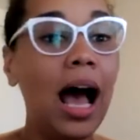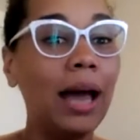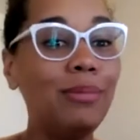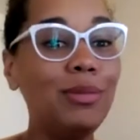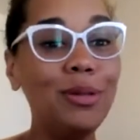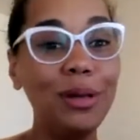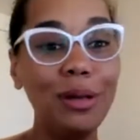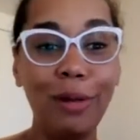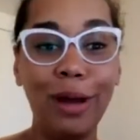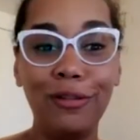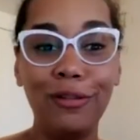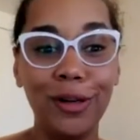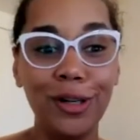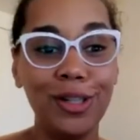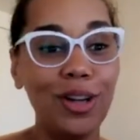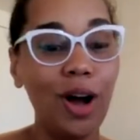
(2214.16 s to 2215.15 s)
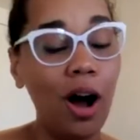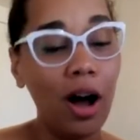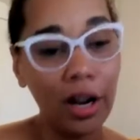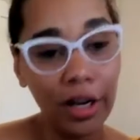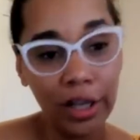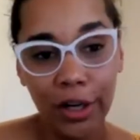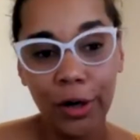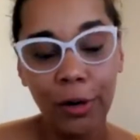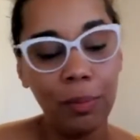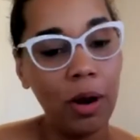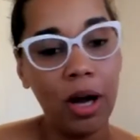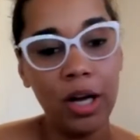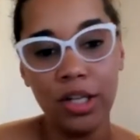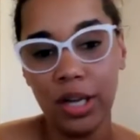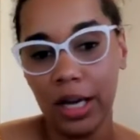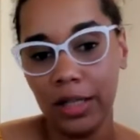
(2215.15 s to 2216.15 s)
I'm doing my first audio
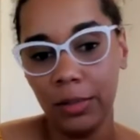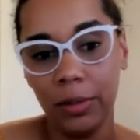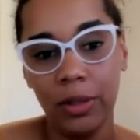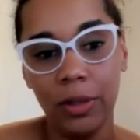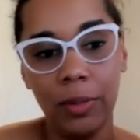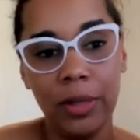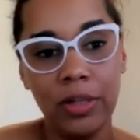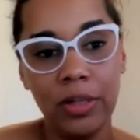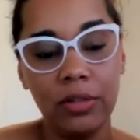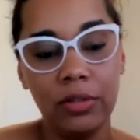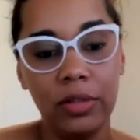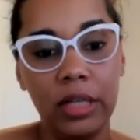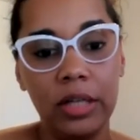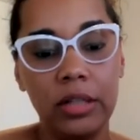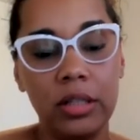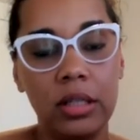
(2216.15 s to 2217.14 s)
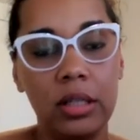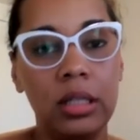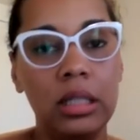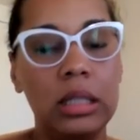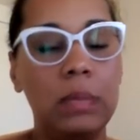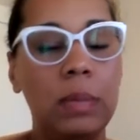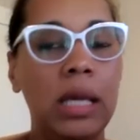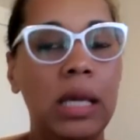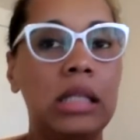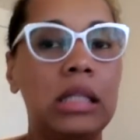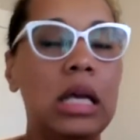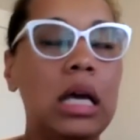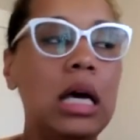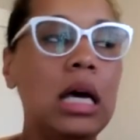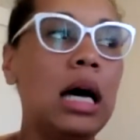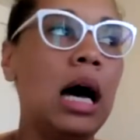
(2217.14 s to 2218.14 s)
project with a bunch of leaders in the space.
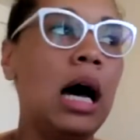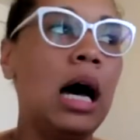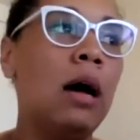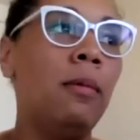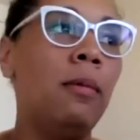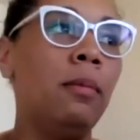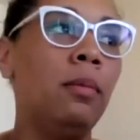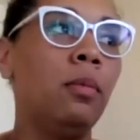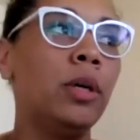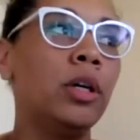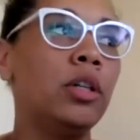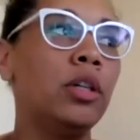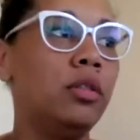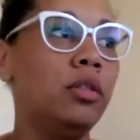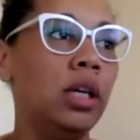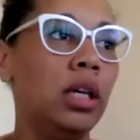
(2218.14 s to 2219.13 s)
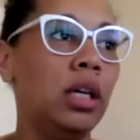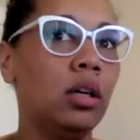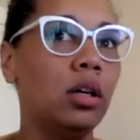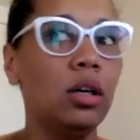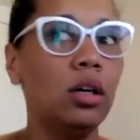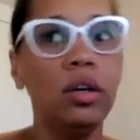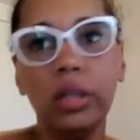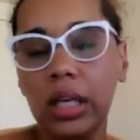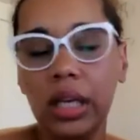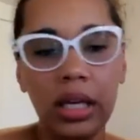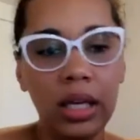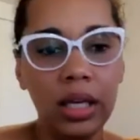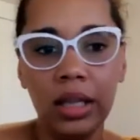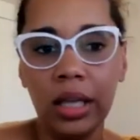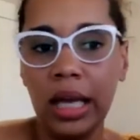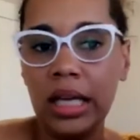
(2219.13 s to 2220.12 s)
We're doing
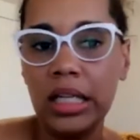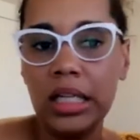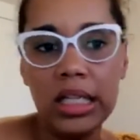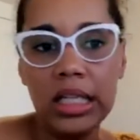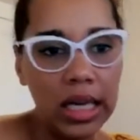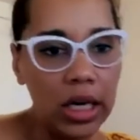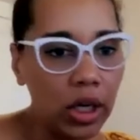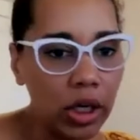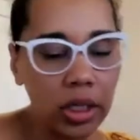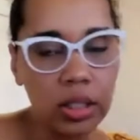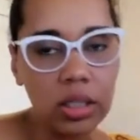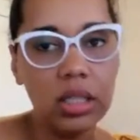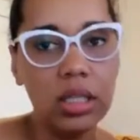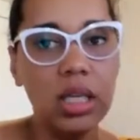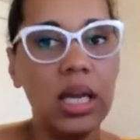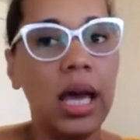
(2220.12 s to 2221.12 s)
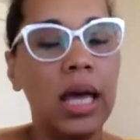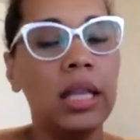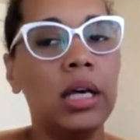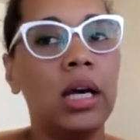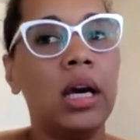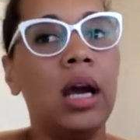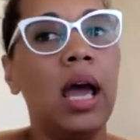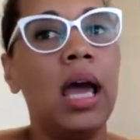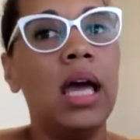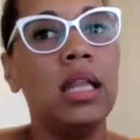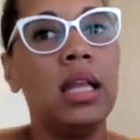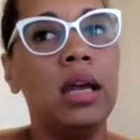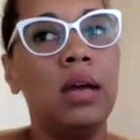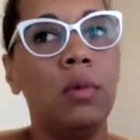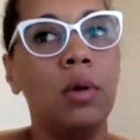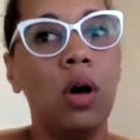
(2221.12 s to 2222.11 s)
cooking and like dinners together. And
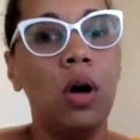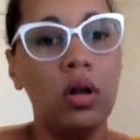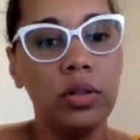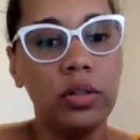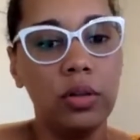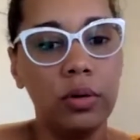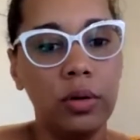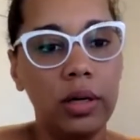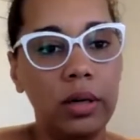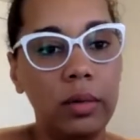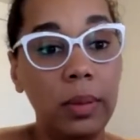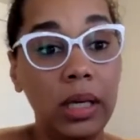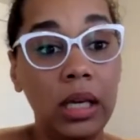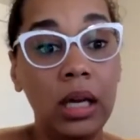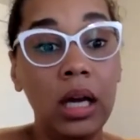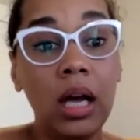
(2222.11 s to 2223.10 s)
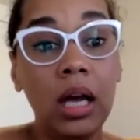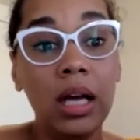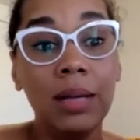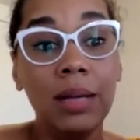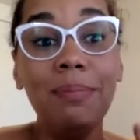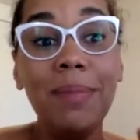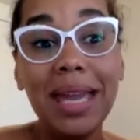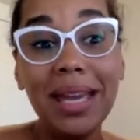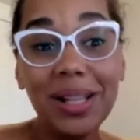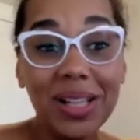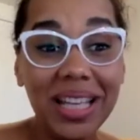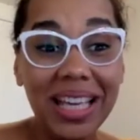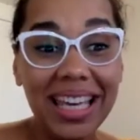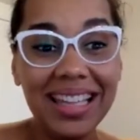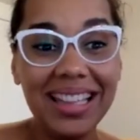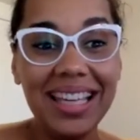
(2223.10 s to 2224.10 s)
then we're also going to be
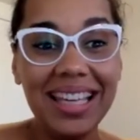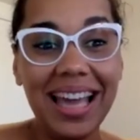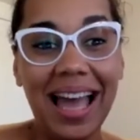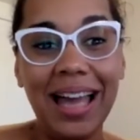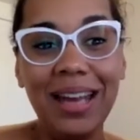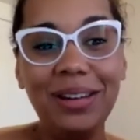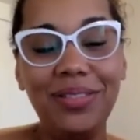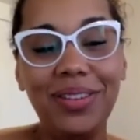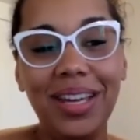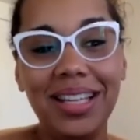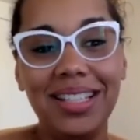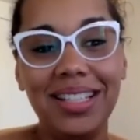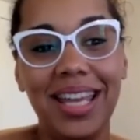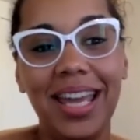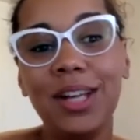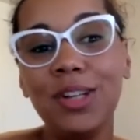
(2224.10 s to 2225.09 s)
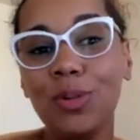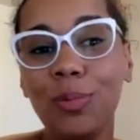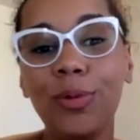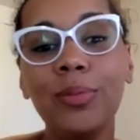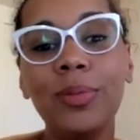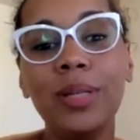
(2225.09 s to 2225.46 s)
mailing at the end of it tangible